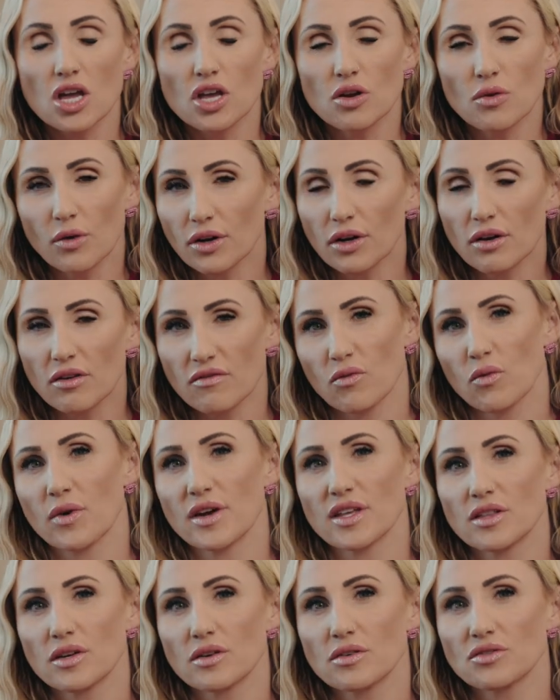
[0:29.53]
You want to
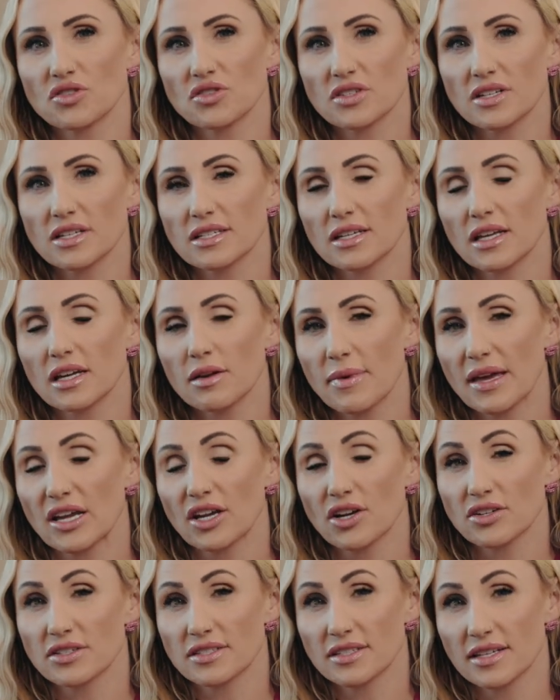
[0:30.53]
avoid those just because it's going to make
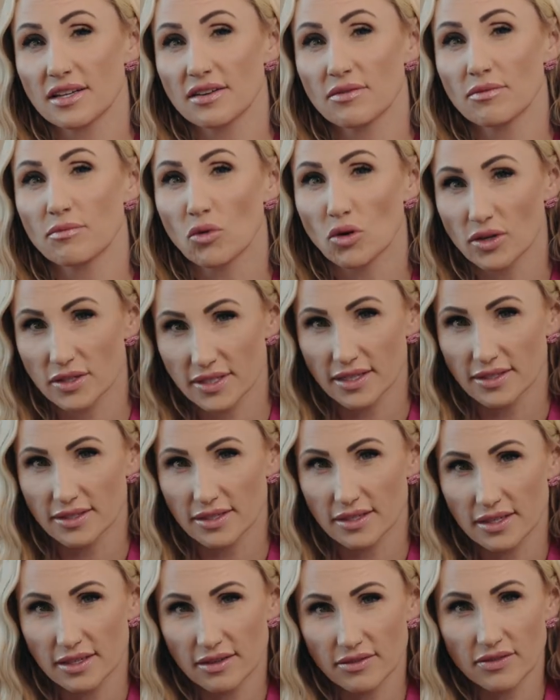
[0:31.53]
your skin more
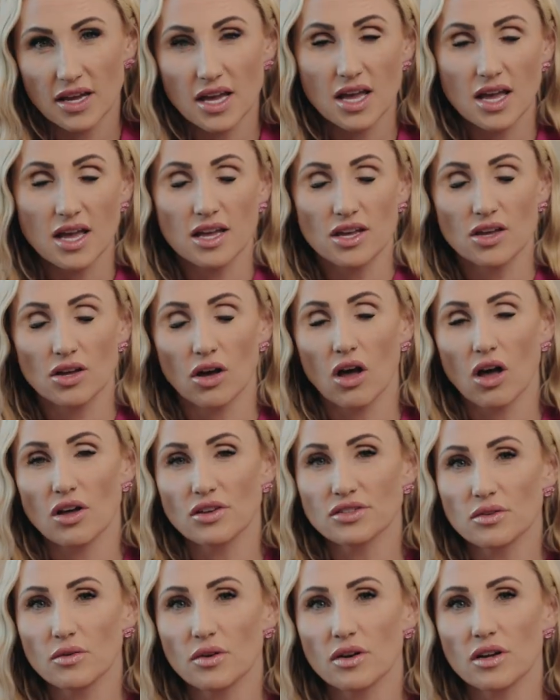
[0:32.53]
sensitive. You'll
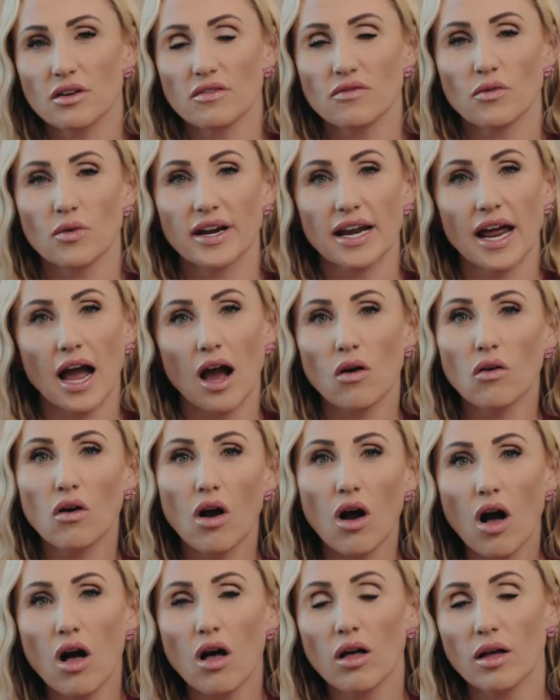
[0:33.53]
also want to avoid
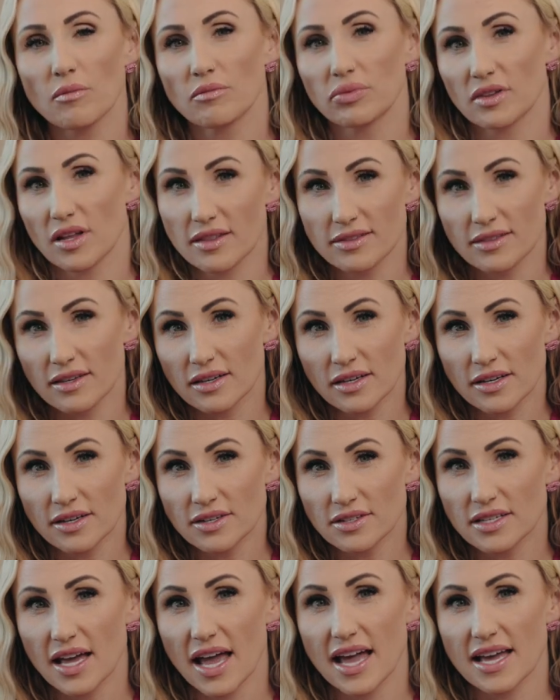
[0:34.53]
alcohol and blood
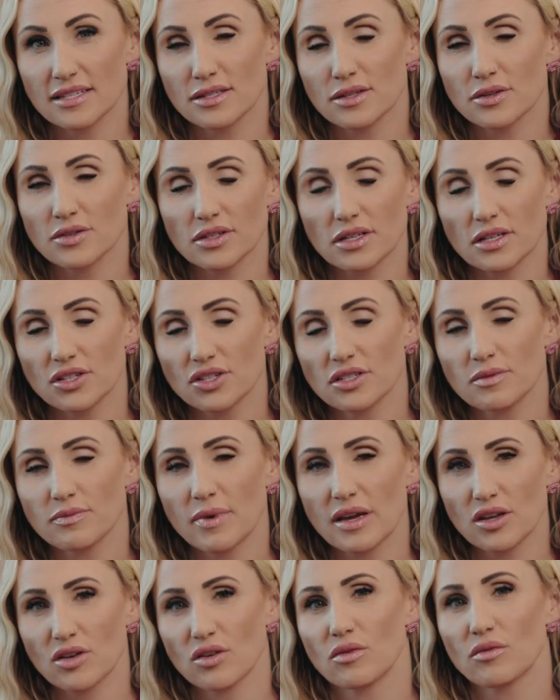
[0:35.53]
thinners, as those can just
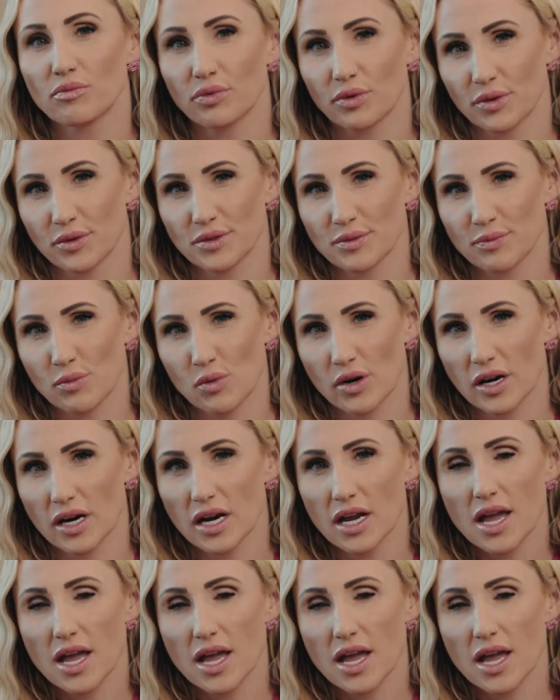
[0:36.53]
make you bruise more.